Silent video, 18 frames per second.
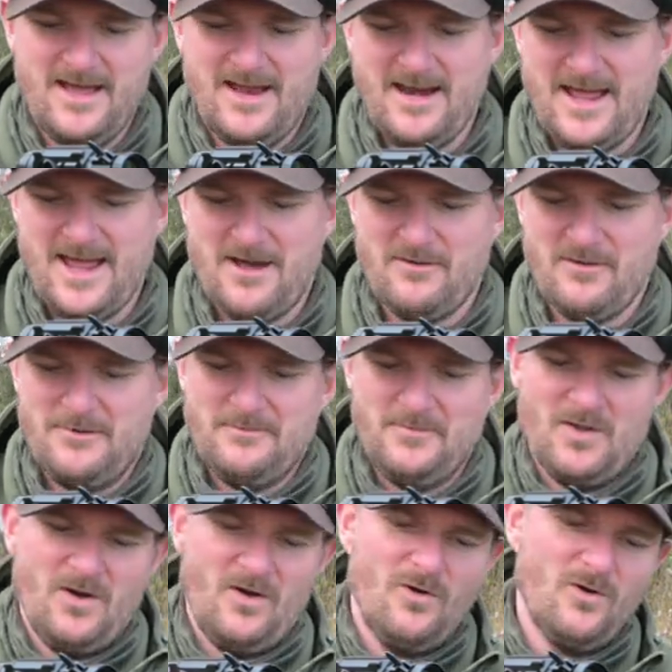Now,
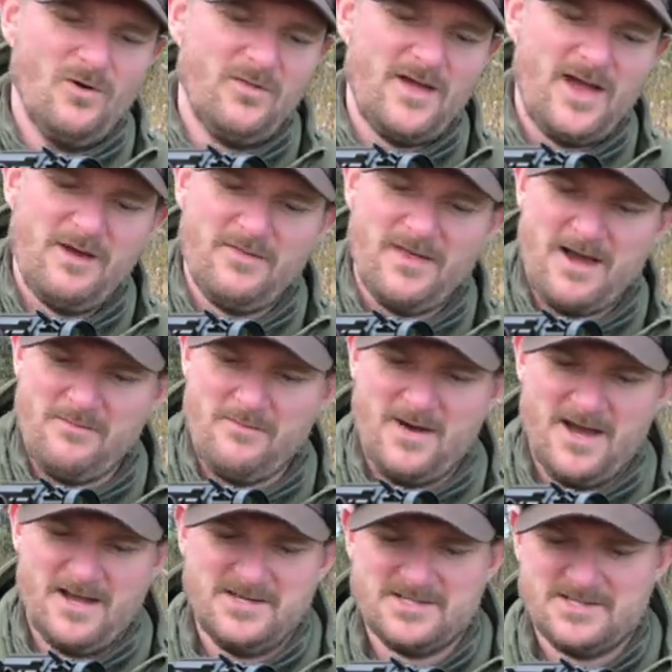although that
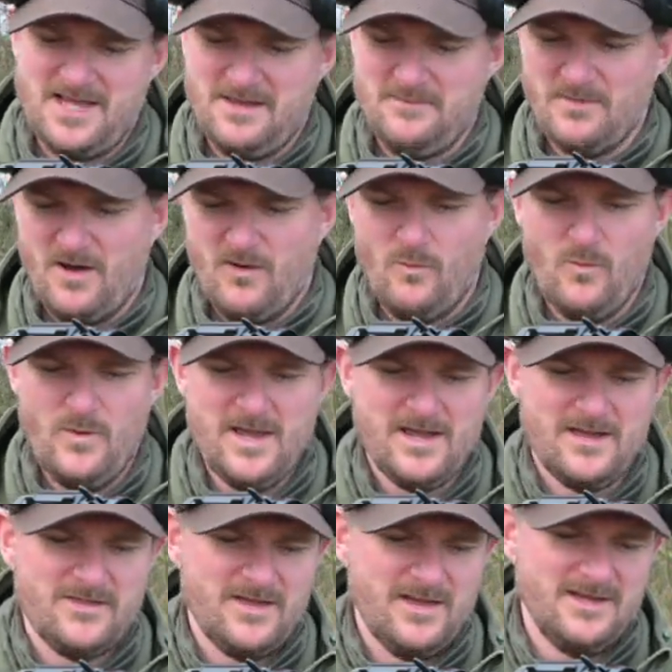might seem a
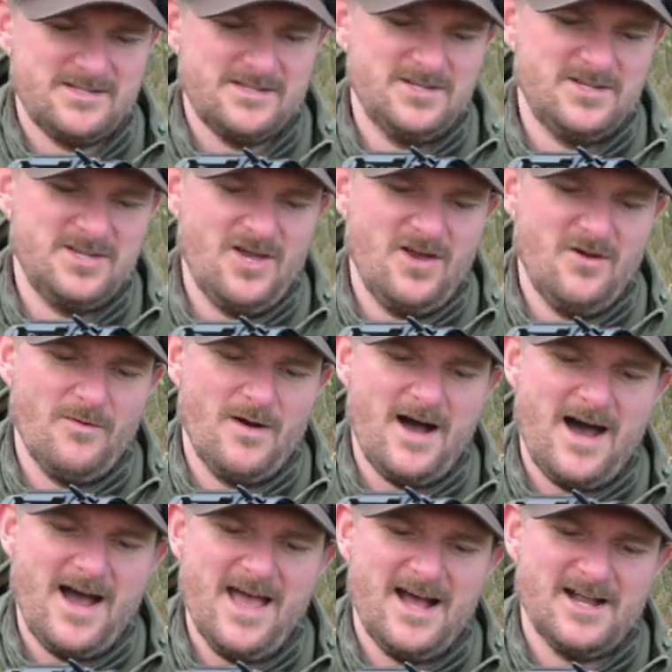weak thing to do,
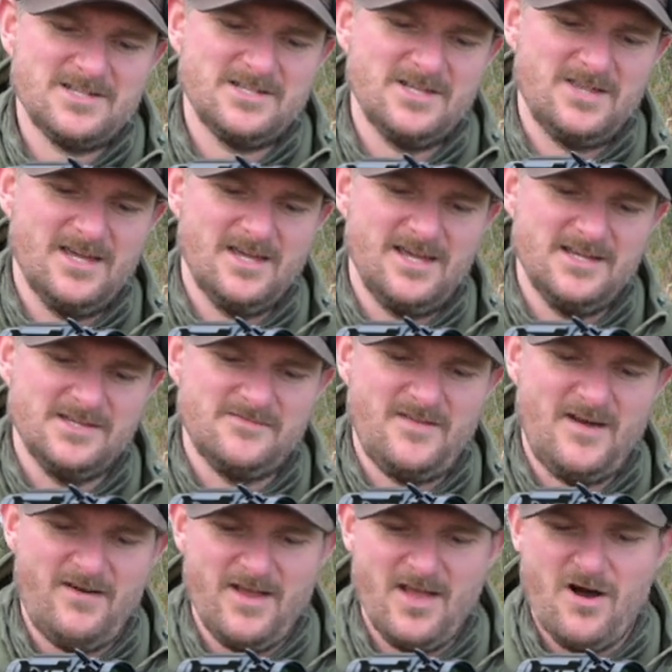I actually think it's
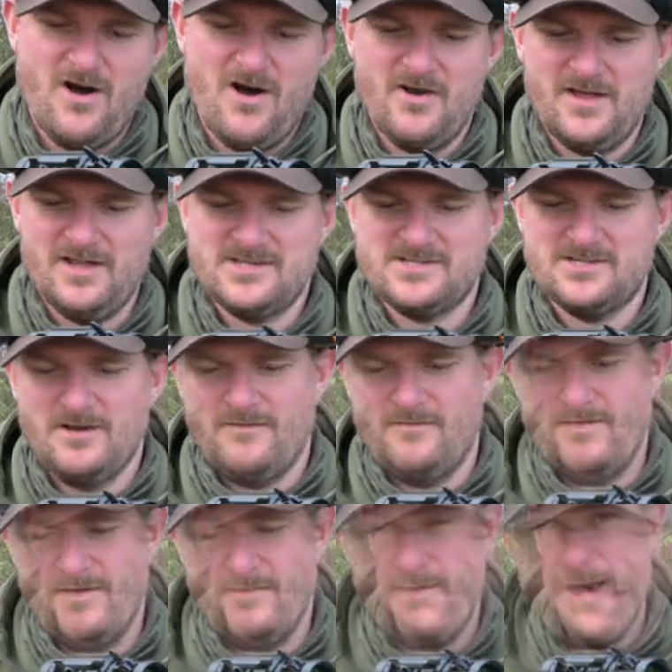very honest
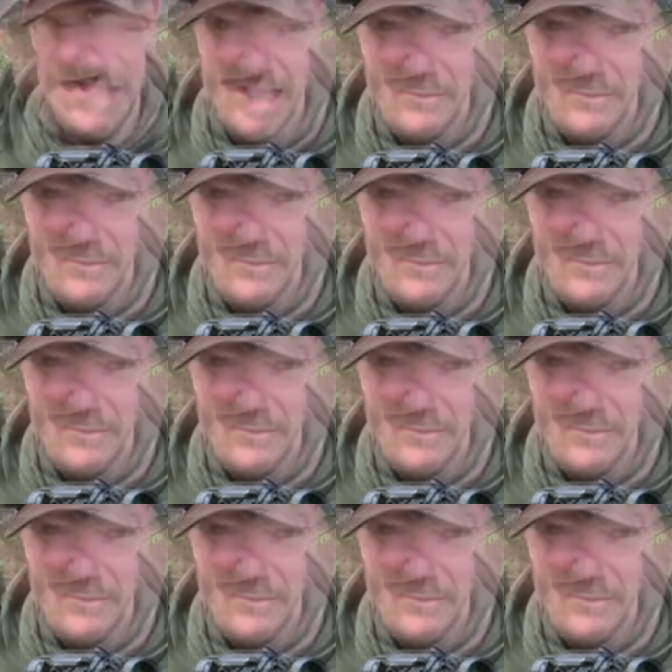of them.